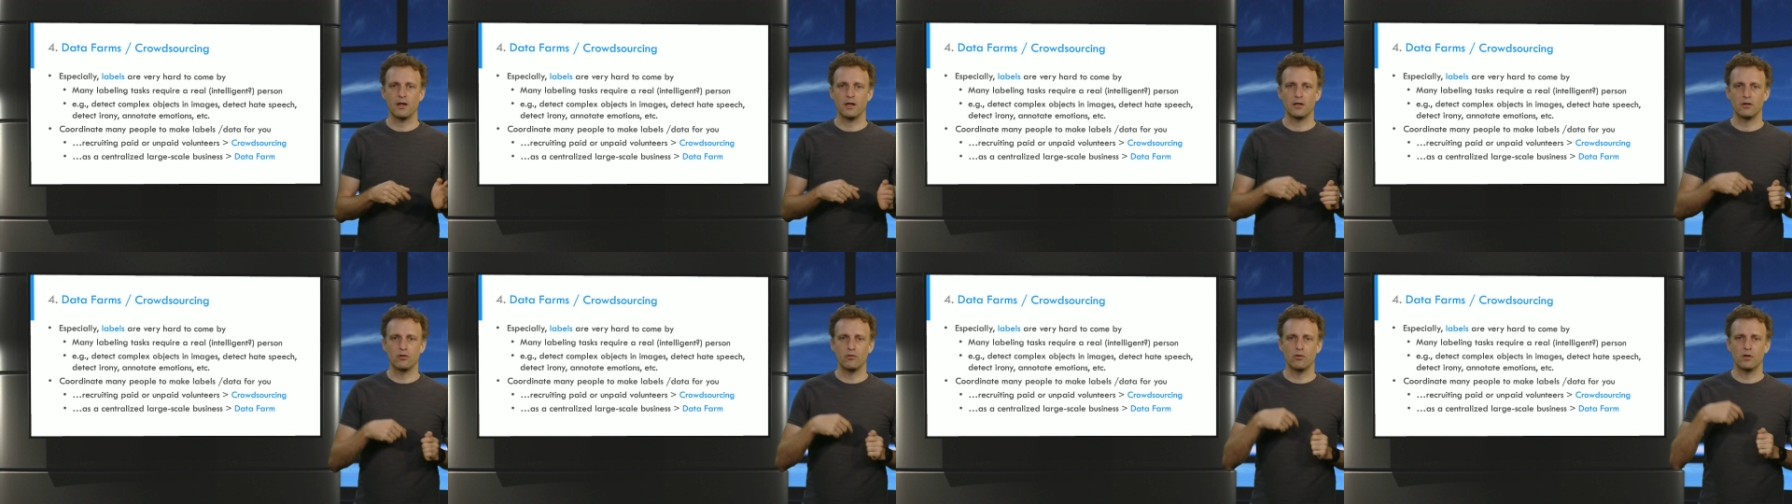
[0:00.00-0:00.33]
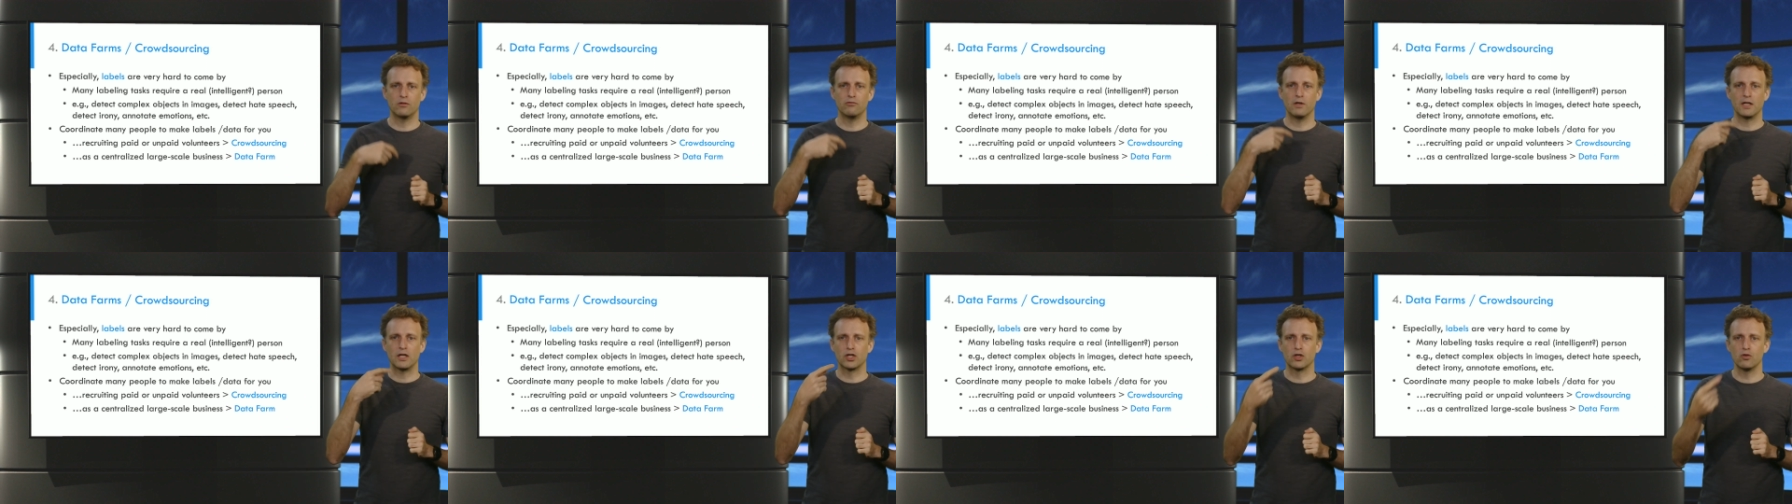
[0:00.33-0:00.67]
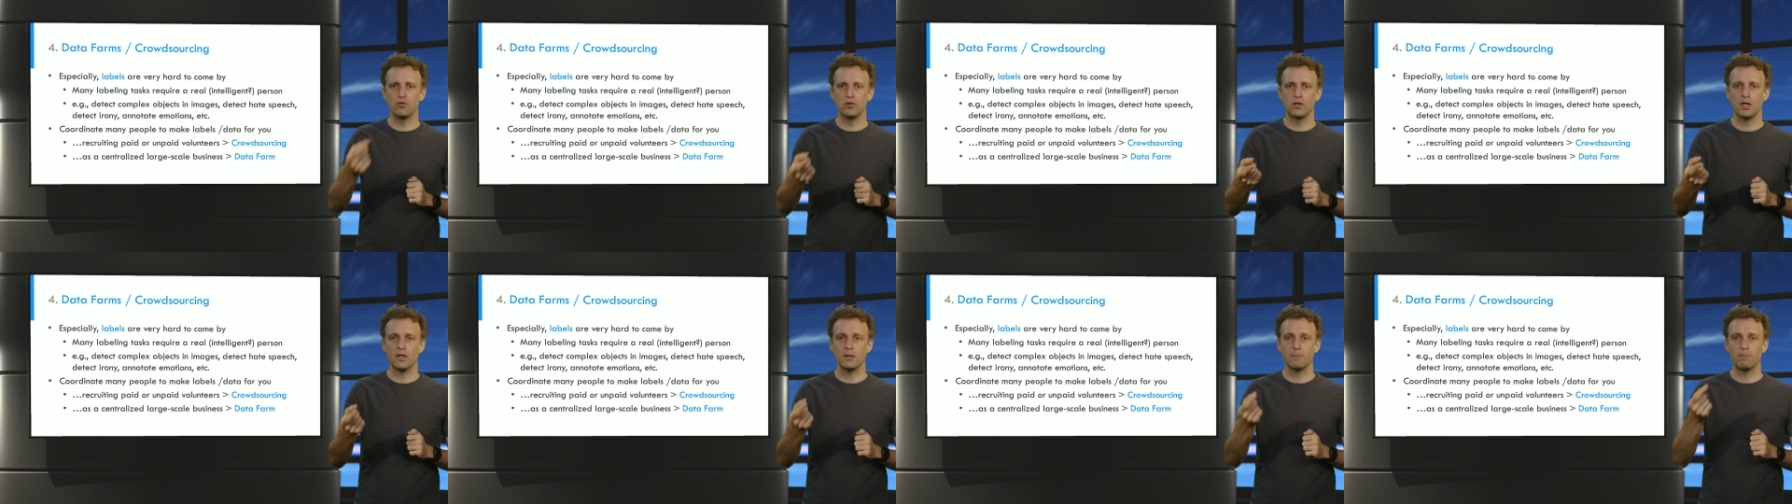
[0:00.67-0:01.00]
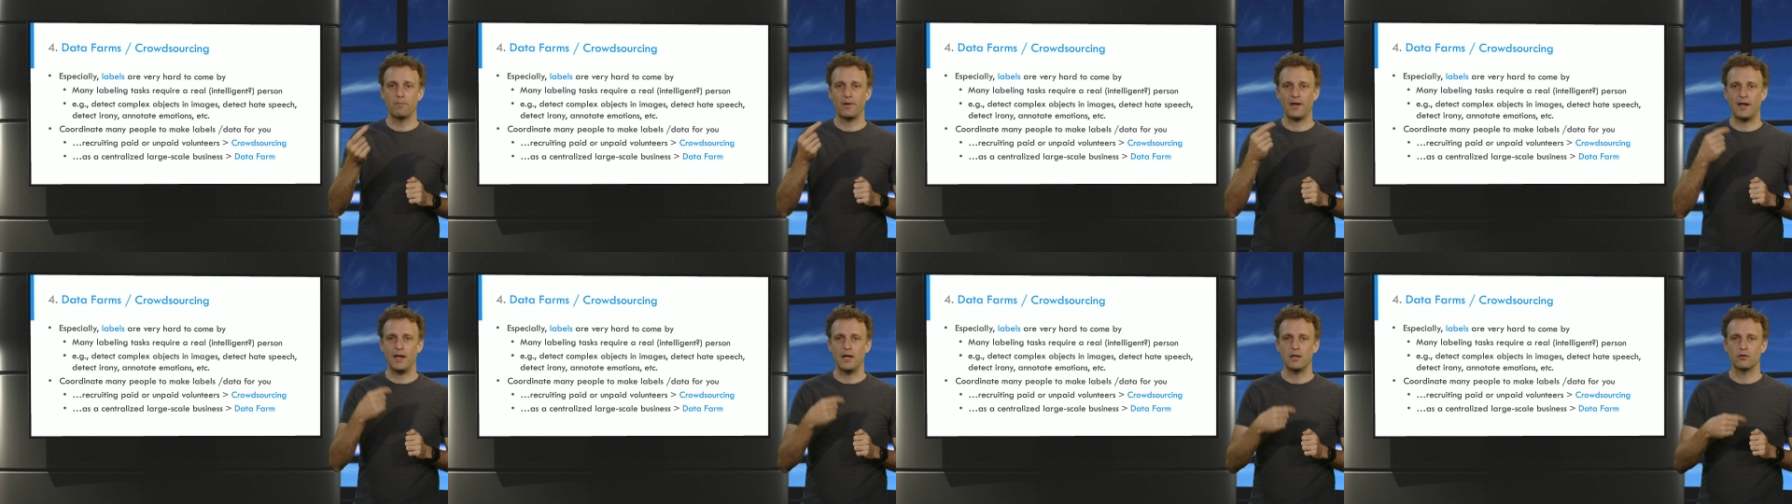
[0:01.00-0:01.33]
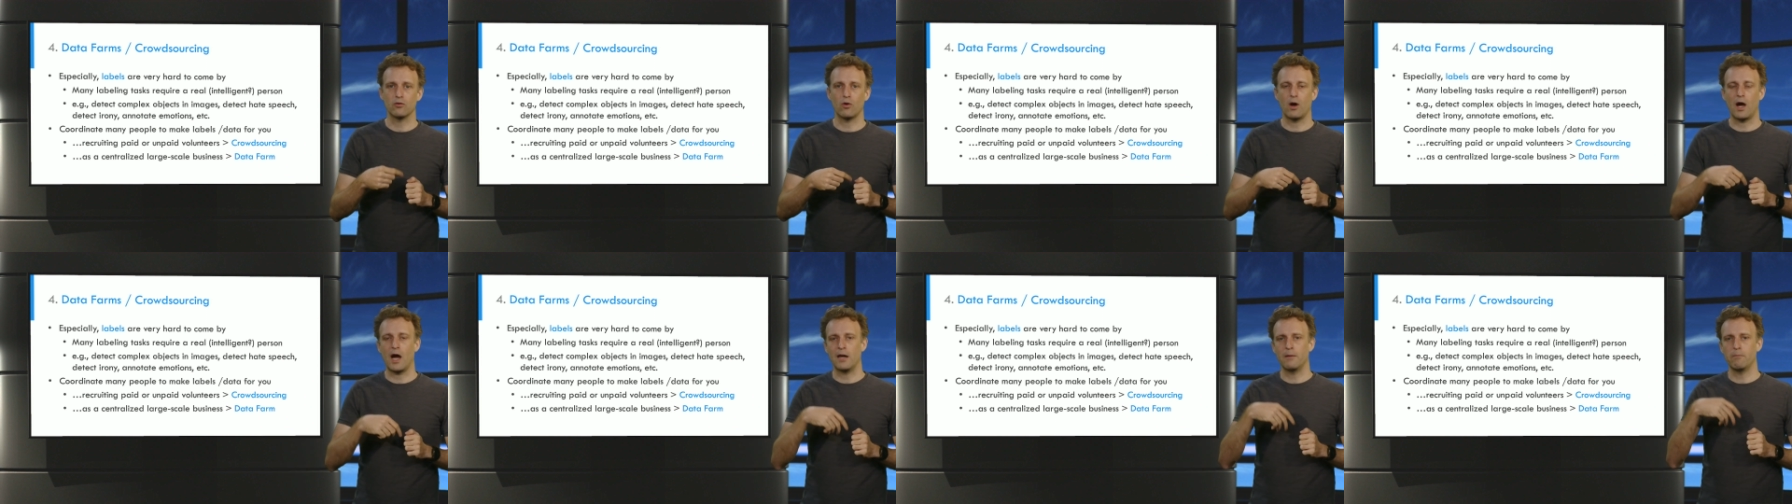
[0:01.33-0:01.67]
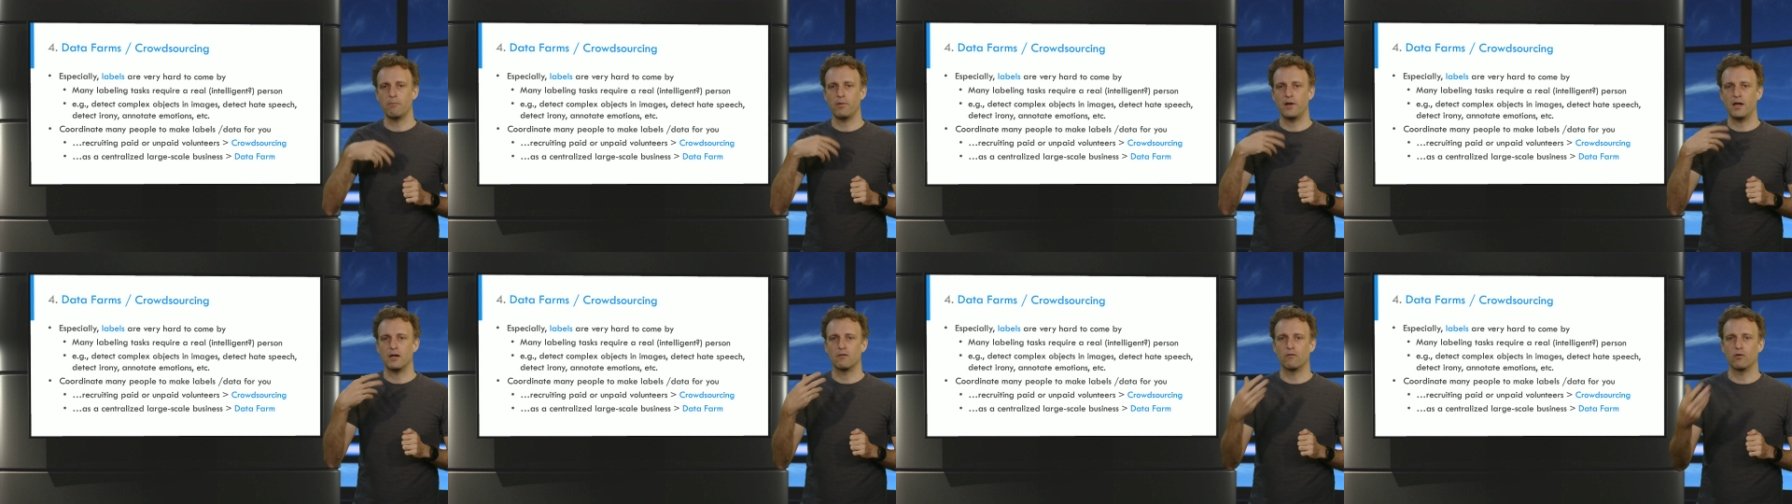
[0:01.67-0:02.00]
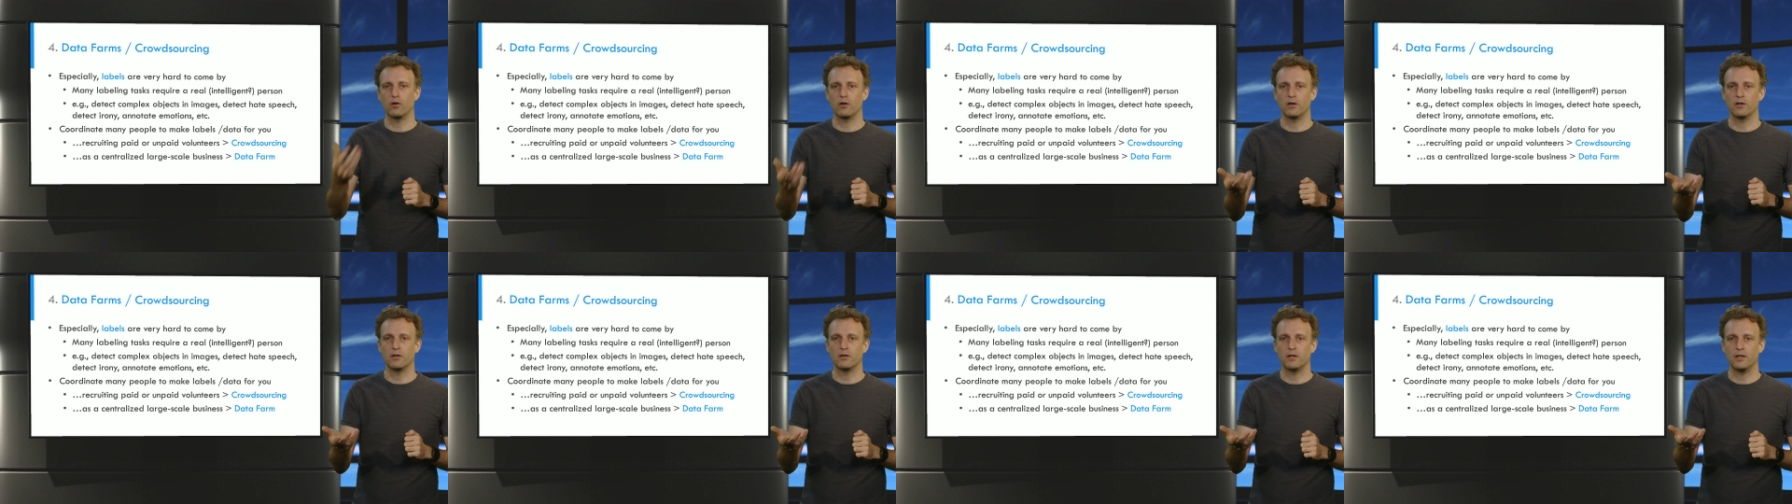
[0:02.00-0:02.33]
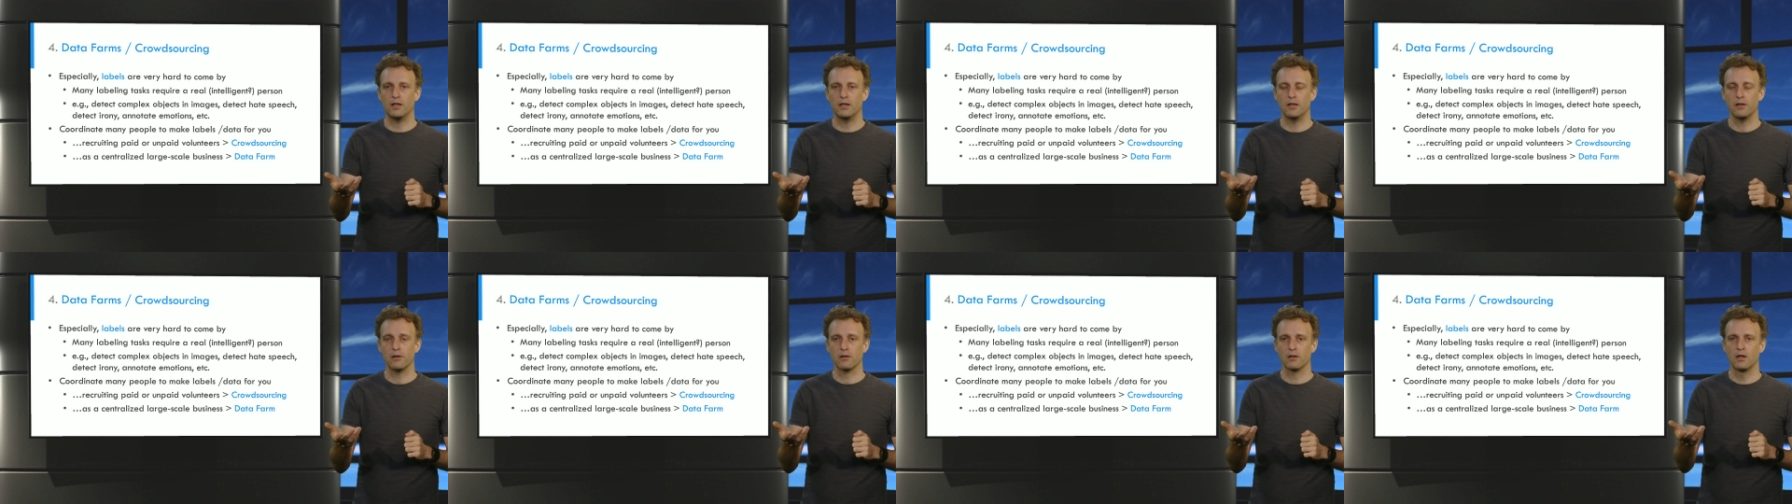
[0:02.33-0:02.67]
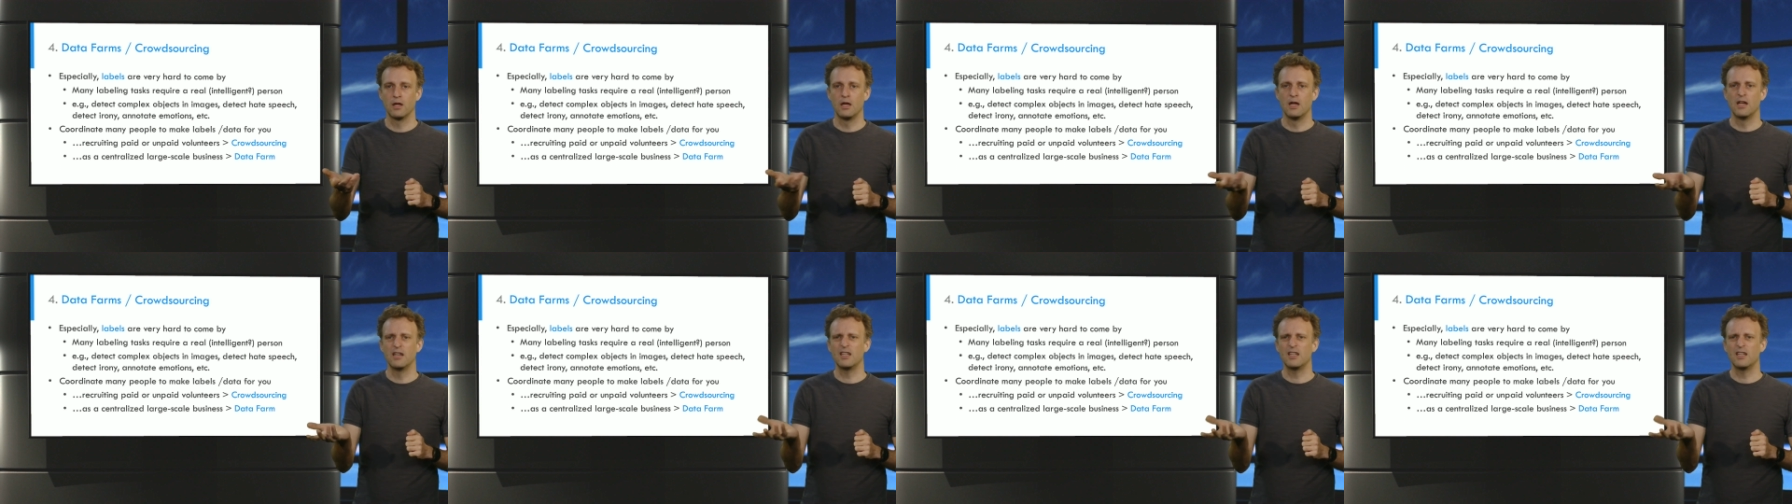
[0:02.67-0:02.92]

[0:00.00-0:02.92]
that you are recruiting paid or unpaid volunteers,